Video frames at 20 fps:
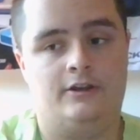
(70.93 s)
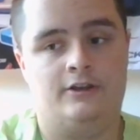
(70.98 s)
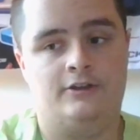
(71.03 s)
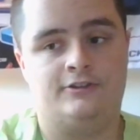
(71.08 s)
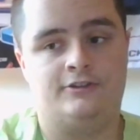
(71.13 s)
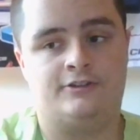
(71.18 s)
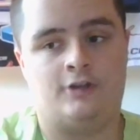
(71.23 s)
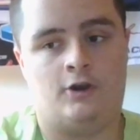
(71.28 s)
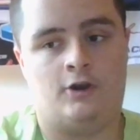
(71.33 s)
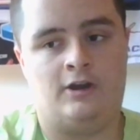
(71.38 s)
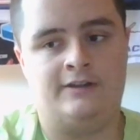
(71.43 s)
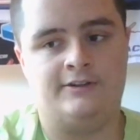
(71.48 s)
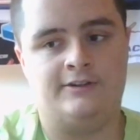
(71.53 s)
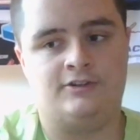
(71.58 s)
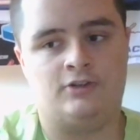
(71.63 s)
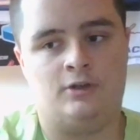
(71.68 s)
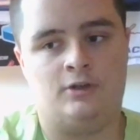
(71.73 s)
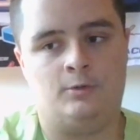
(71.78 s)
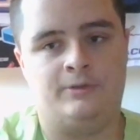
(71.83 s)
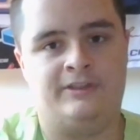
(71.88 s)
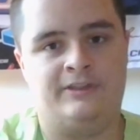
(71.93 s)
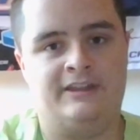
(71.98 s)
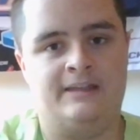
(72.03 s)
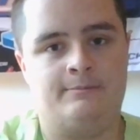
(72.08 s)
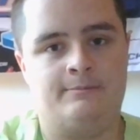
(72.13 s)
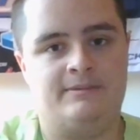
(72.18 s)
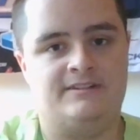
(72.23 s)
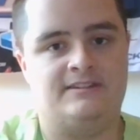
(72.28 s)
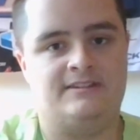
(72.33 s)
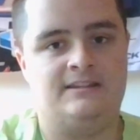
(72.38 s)
So I'm gonna start with the
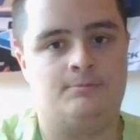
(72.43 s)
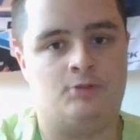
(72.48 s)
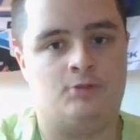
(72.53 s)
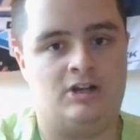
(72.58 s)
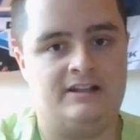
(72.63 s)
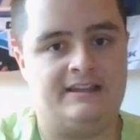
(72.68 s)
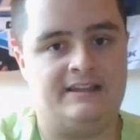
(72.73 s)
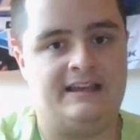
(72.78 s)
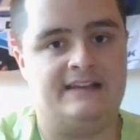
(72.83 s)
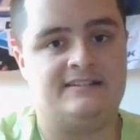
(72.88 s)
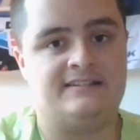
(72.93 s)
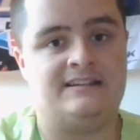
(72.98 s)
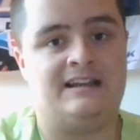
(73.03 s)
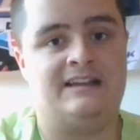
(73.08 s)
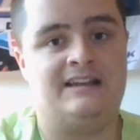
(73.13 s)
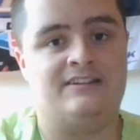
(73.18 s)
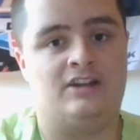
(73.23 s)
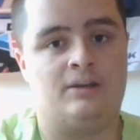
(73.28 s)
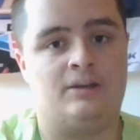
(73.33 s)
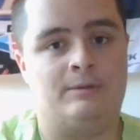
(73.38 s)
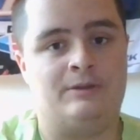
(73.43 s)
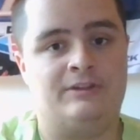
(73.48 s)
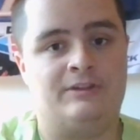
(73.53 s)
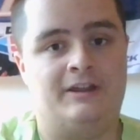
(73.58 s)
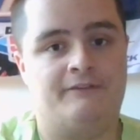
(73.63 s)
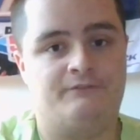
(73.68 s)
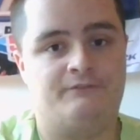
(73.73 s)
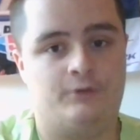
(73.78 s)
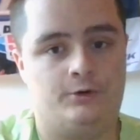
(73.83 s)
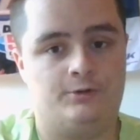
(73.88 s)
NBC broadcast. I gotta talk about
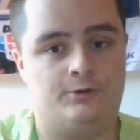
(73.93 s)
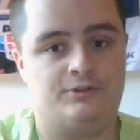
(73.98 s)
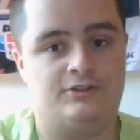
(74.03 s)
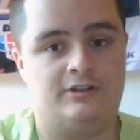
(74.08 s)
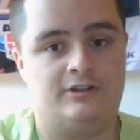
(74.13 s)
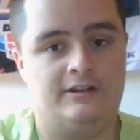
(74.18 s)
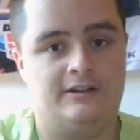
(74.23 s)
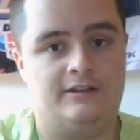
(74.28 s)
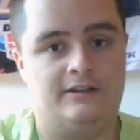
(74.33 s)
that first.